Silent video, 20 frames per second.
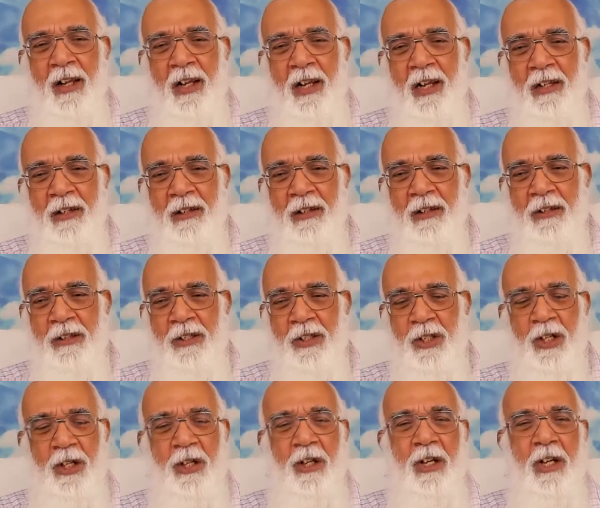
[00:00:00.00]
in the
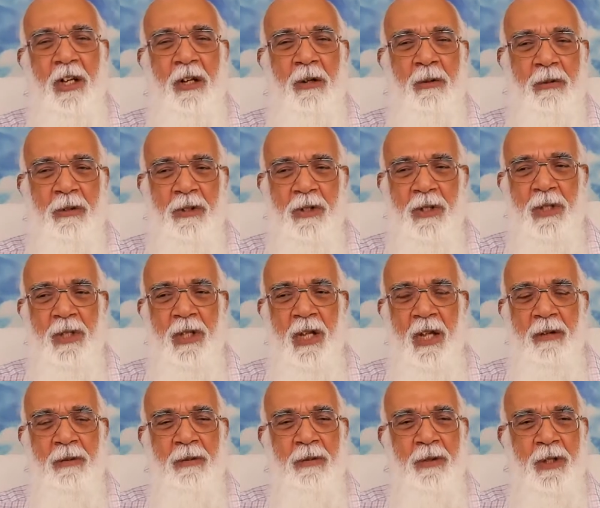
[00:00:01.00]
journey of the
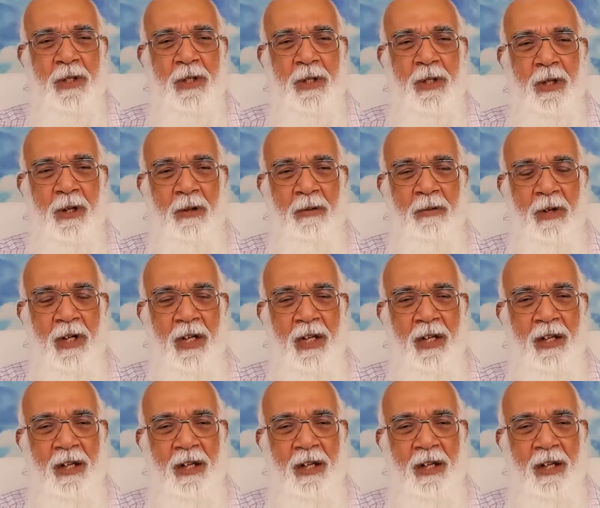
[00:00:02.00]
self-discovery.